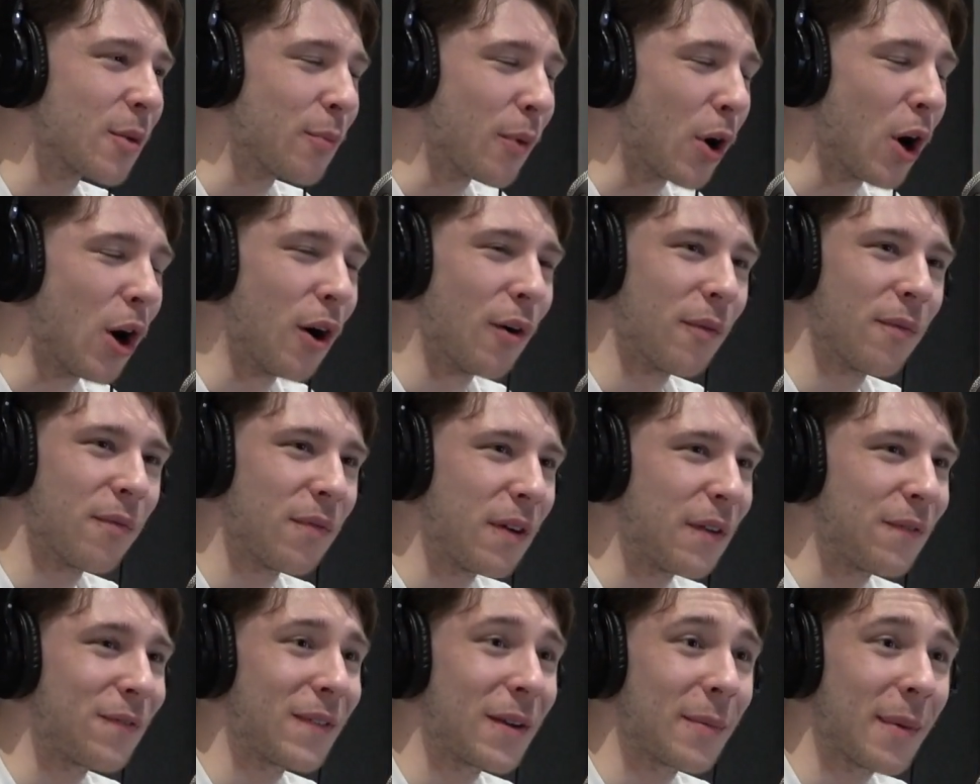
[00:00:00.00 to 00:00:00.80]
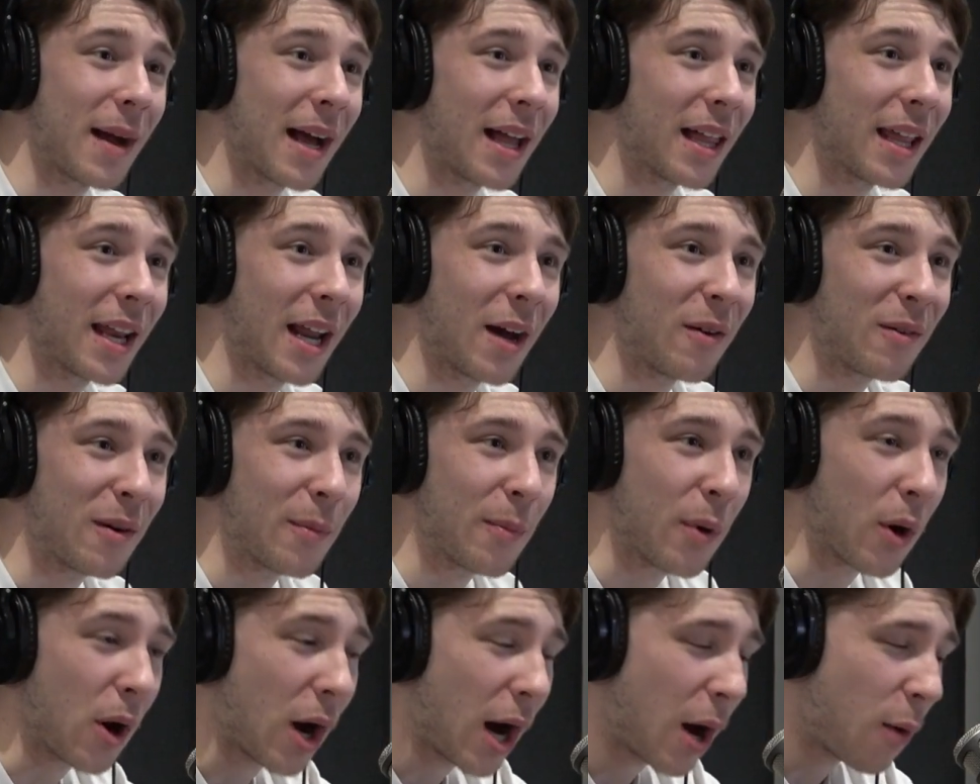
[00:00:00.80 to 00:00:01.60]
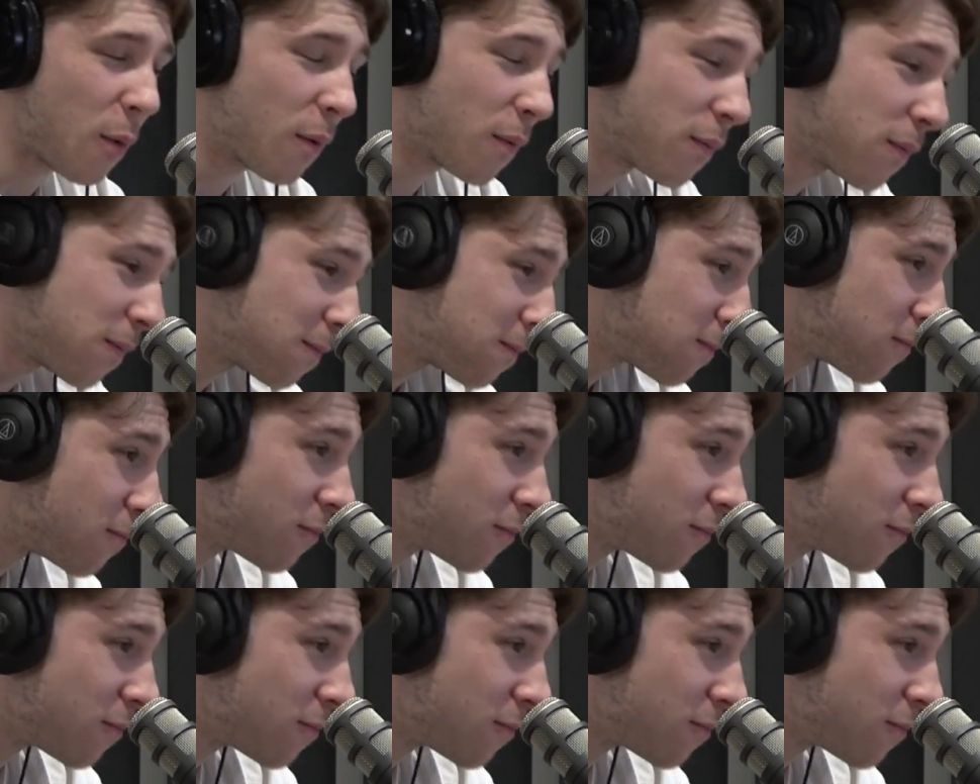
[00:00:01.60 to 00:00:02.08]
bro, 50 mile an hour, bro. I was